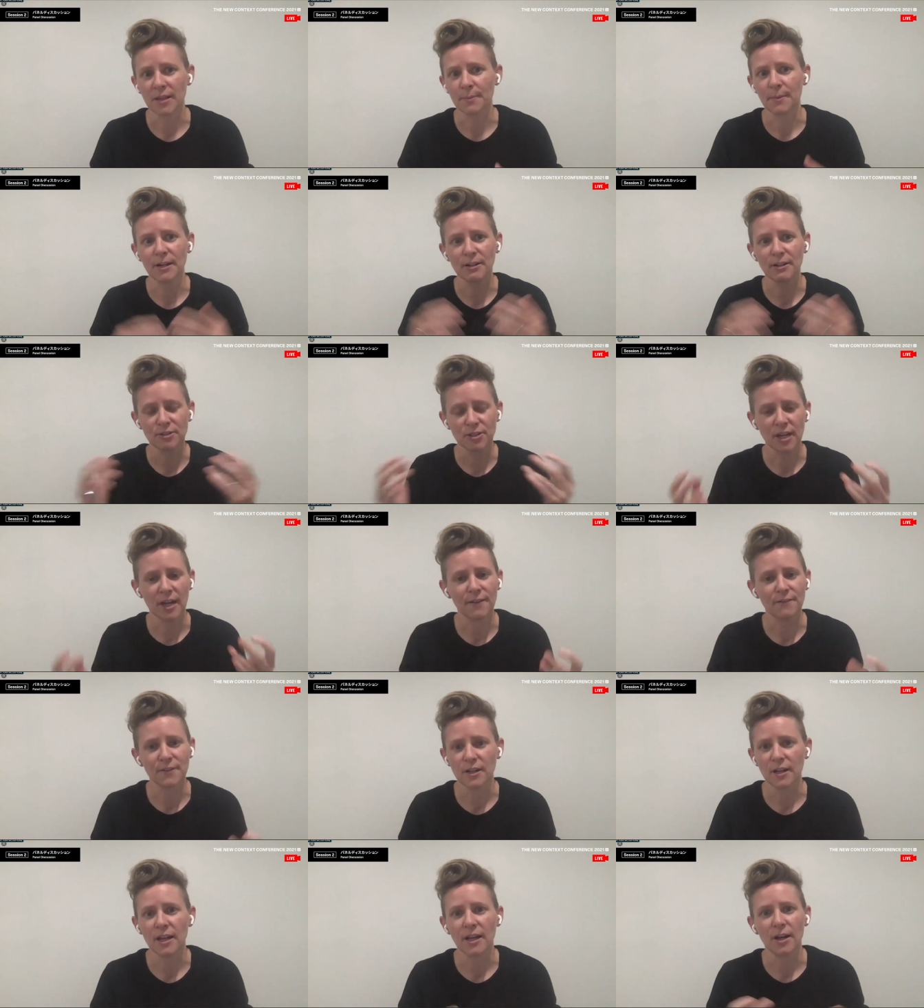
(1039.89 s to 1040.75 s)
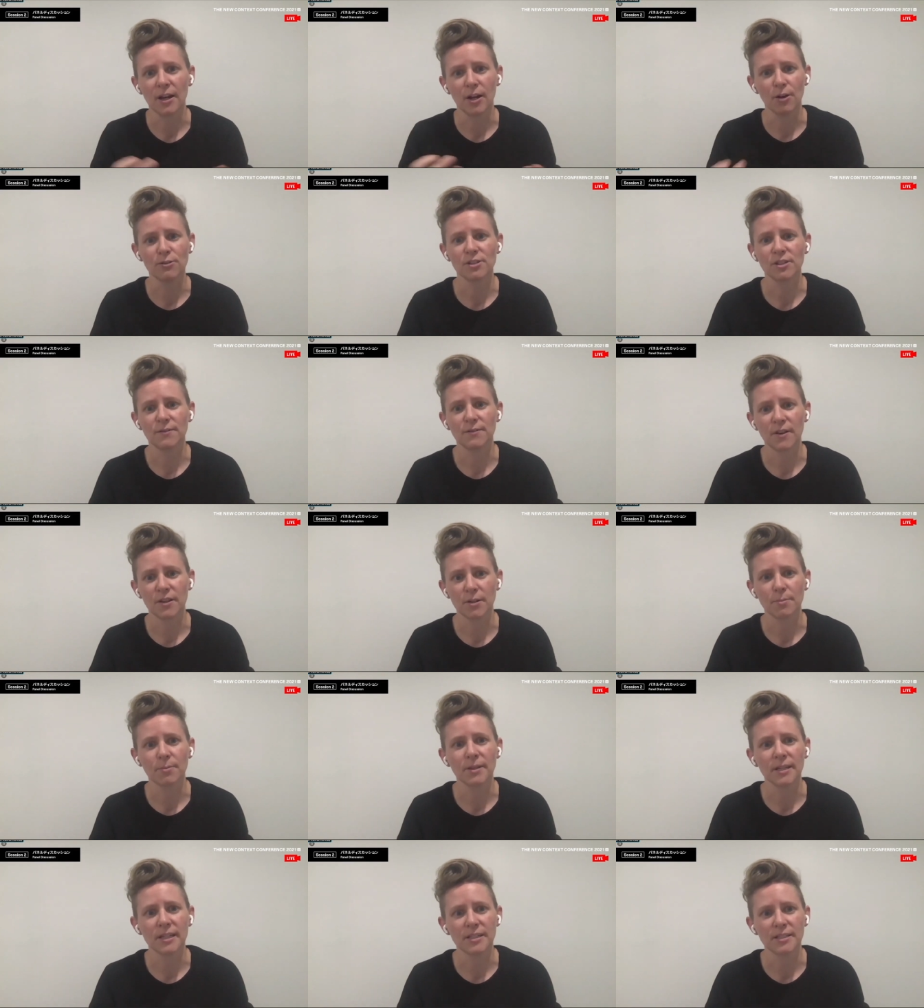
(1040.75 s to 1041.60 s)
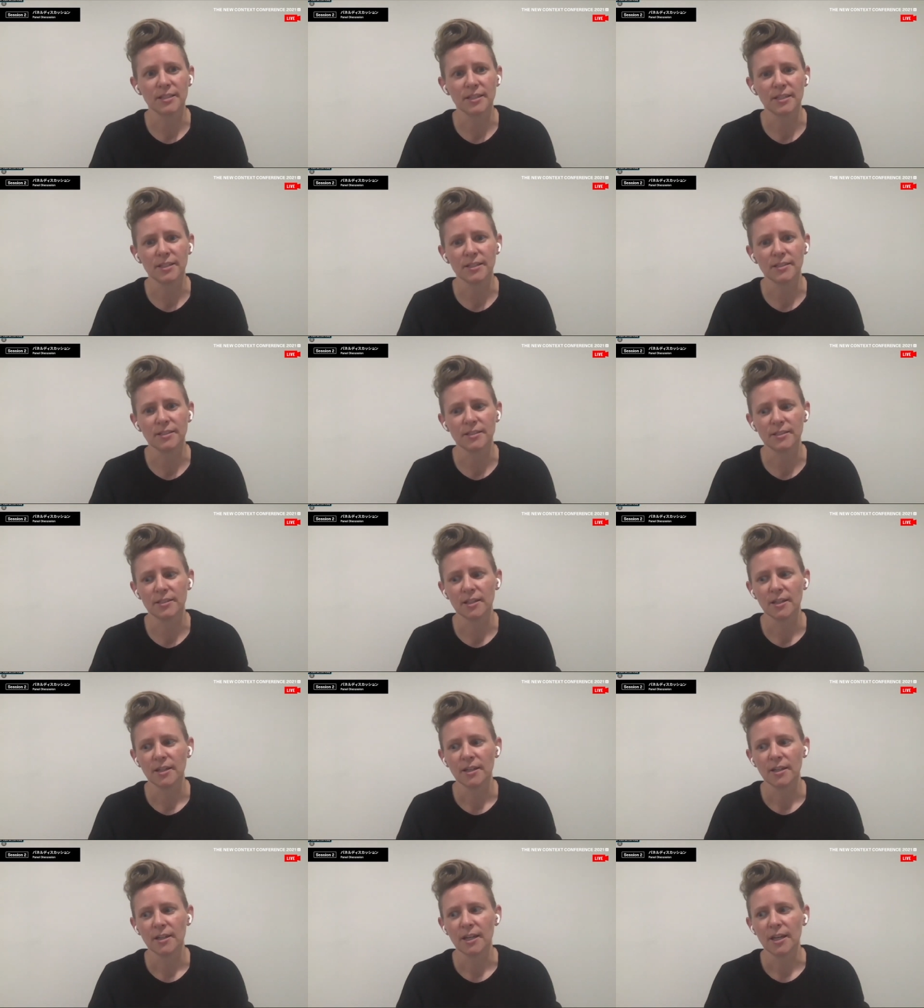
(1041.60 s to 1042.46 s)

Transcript: I think Microsoft and a host of other places,